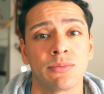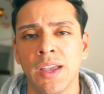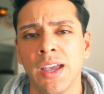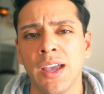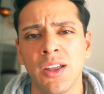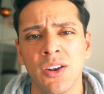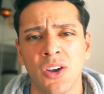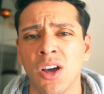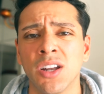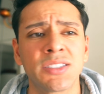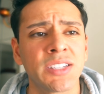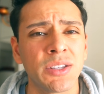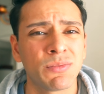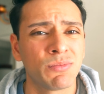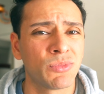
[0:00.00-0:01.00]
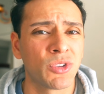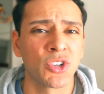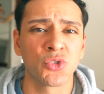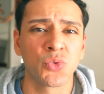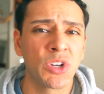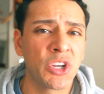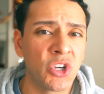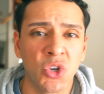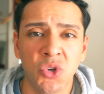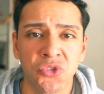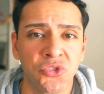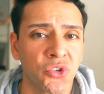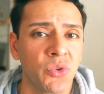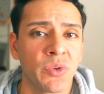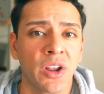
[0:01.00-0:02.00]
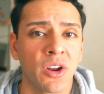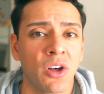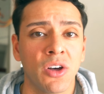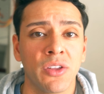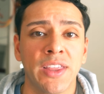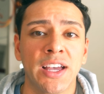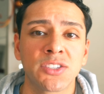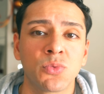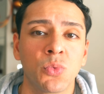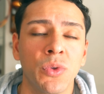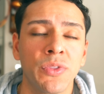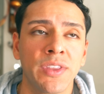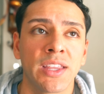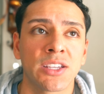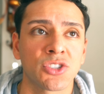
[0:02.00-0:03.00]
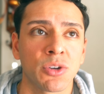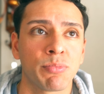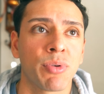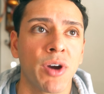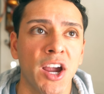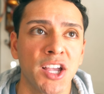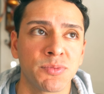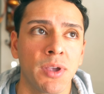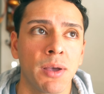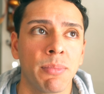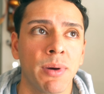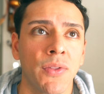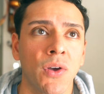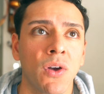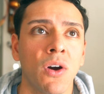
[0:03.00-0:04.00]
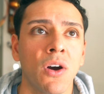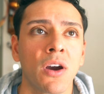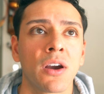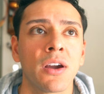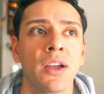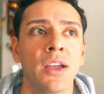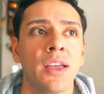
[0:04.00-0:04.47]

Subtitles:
And honestly, there's really no drone at all. That's one thing that surprised me about the car.